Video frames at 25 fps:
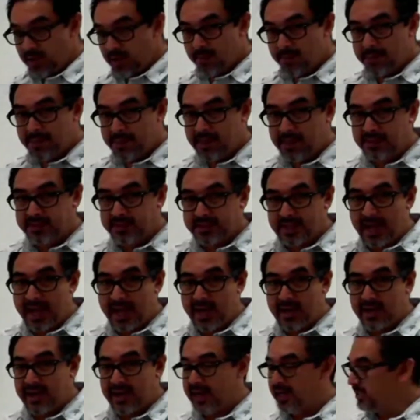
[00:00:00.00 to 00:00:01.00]
view
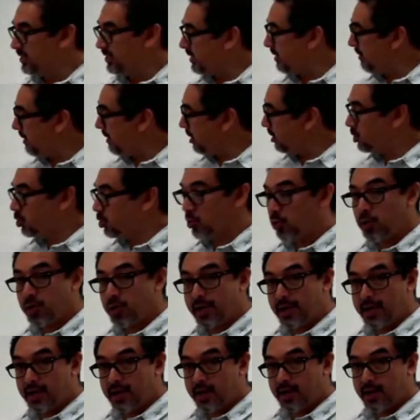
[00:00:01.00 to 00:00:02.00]
means that it's
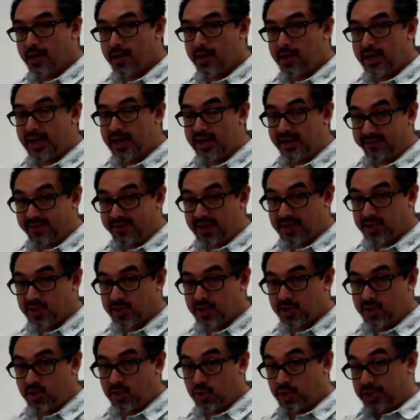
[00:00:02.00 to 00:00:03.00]
similar to
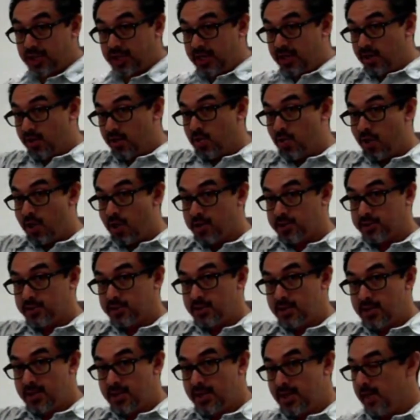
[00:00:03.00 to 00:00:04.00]
elevation, you see it
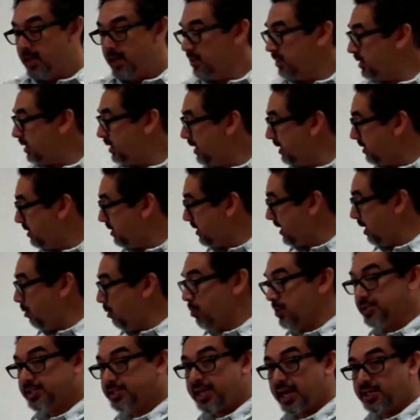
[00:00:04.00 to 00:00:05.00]
across,
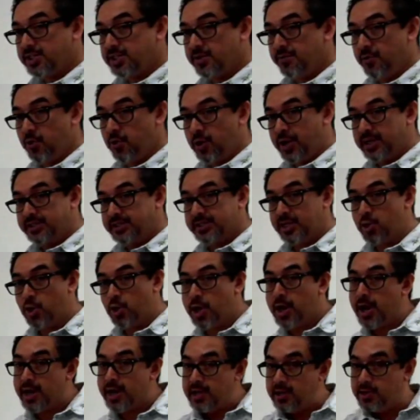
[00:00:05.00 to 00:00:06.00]
The thing with section view
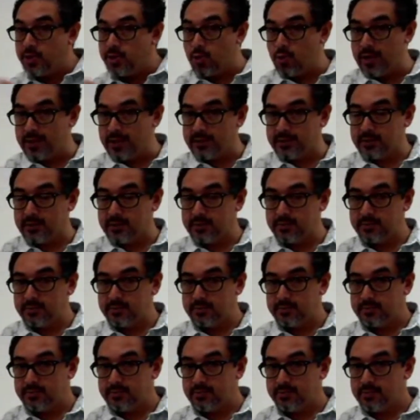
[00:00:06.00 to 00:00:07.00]
is that you're cutting through
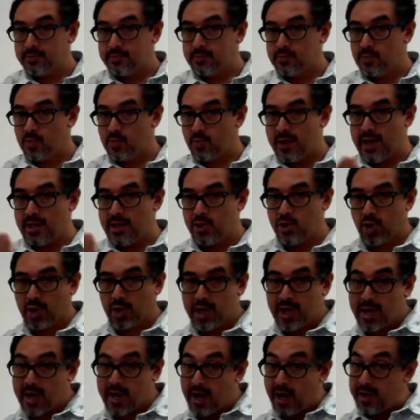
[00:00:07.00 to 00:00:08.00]
it,
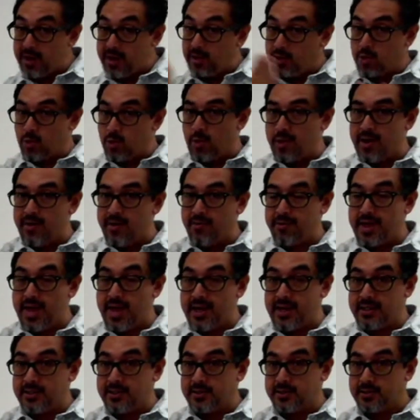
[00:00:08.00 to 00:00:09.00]
right? You're cutting through
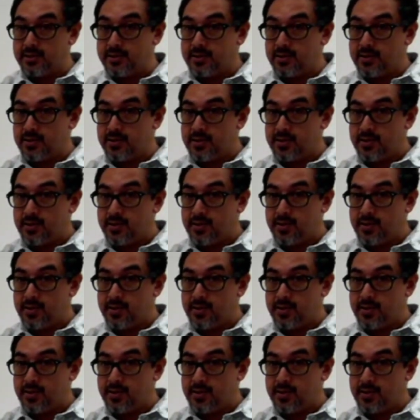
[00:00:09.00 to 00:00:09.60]
whatever that is.